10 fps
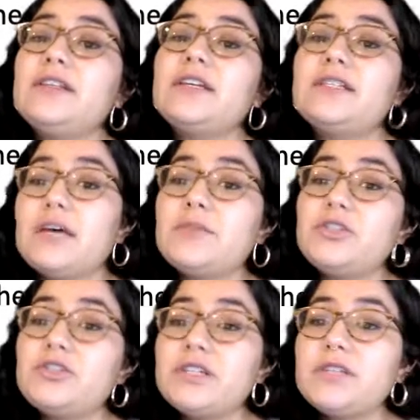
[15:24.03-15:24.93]
that
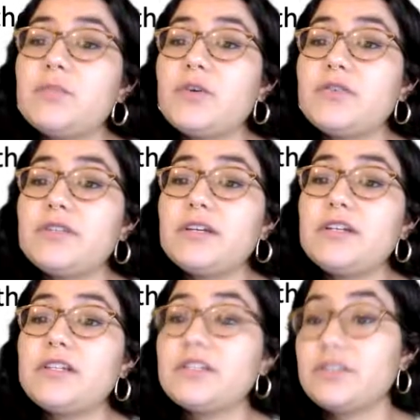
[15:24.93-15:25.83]
demonstrates both
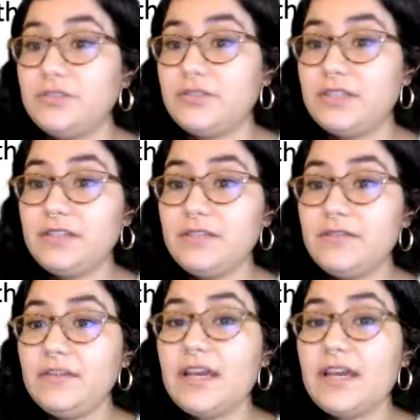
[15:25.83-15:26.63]
exclusive